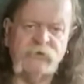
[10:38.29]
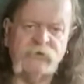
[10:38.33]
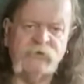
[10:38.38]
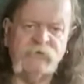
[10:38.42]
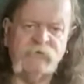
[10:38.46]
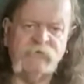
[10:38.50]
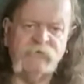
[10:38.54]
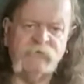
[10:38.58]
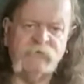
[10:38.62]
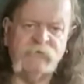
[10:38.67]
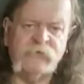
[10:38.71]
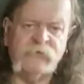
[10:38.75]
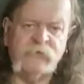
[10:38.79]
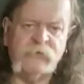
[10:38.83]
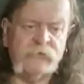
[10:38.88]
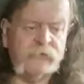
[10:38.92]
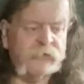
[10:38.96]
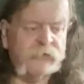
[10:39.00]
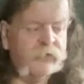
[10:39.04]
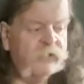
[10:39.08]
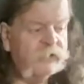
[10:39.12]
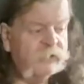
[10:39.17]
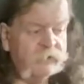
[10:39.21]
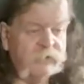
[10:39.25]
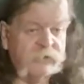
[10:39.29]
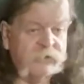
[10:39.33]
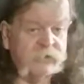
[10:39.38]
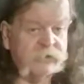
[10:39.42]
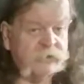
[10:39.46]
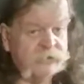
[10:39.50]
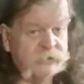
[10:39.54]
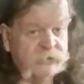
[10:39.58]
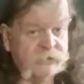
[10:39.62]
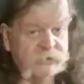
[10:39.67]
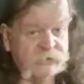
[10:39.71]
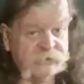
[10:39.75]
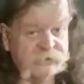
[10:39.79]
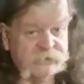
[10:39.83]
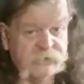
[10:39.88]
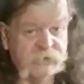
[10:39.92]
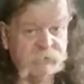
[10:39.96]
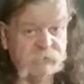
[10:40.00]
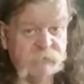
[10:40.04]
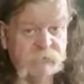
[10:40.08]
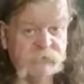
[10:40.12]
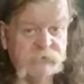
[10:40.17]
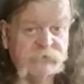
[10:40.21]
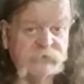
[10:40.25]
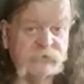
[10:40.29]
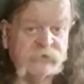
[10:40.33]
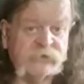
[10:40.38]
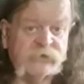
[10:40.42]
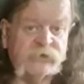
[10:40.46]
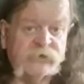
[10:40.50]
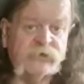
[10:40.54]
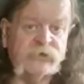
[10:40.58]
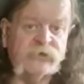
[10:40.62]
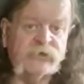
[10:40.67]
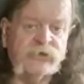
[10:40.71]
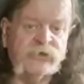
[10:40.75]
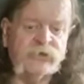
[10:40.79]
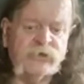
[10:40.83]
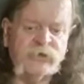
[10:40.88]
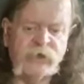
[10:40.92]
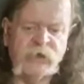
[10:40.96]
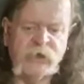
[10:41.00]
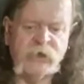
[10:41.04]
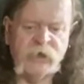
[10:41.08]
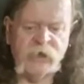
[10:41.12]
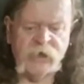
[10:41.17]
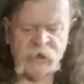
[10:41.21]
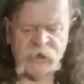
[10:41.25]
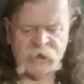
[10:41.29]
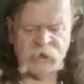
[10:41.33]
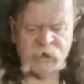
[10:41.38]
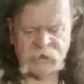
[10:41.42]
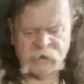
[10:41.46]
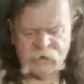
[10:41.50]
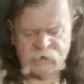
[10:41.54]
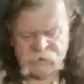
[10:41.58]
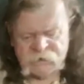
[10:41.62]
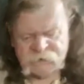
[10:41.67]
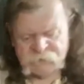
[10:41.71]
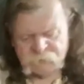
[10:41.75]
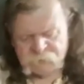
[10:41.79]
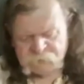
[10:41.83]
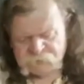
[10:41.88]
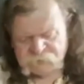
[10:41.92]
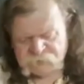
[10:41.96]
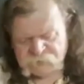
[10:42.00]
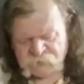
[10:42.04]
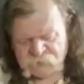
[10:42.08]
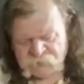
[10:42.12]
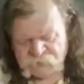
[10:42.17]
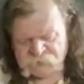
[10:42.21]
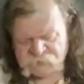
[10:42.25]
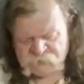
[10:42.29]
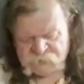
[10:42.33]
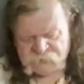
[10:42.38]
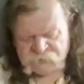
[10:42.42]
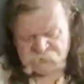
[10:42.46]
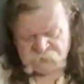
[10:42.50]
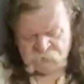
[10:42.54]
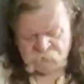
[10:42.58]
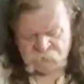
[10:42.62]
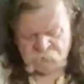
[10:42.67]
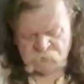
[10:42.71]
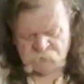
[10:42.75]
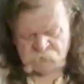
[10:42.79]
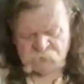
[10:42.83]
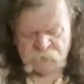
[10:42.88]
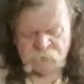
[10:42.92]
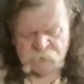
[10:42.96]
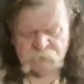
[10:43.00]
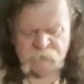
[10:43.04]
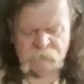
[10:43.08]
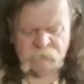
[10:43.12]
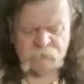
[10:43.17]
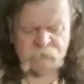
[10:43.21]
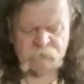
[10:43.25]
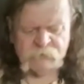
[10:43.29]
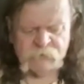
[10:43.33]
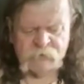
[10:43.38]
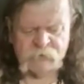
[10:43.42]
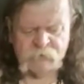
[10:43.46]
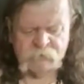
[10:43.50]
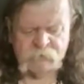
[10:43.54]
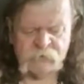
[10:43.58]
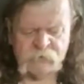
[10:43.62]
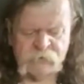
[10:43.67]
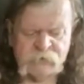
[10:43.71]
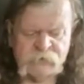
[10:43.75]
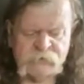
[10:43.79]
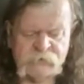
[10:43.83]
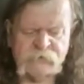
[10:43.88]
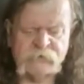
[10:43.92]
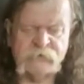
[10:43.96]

in filth I showed he's an eminent surgeon, and he would dissect the body bit by bit.